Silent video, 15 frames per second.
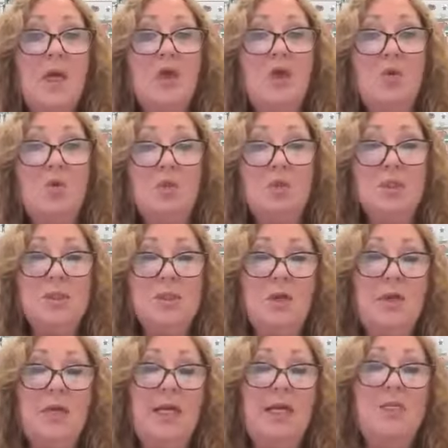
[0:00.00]
You will also
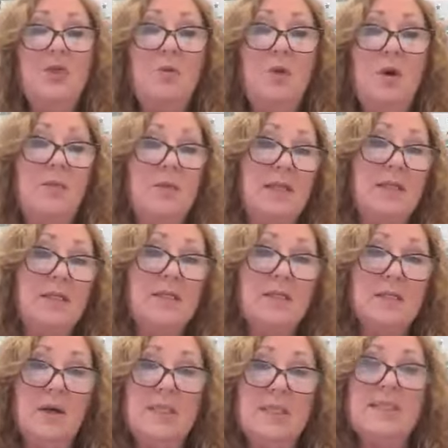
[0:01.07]
need to either
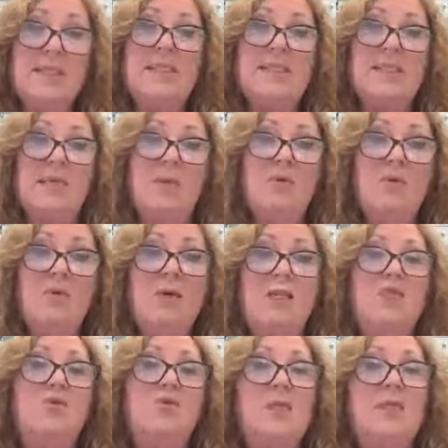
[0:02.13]
concisely
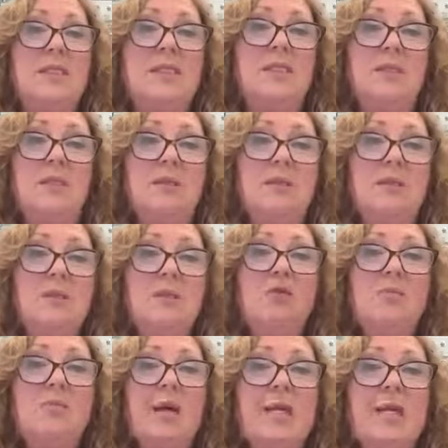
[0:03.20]
summarise your decision
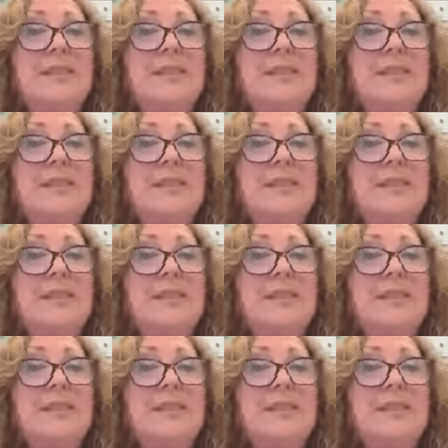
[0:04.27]
or make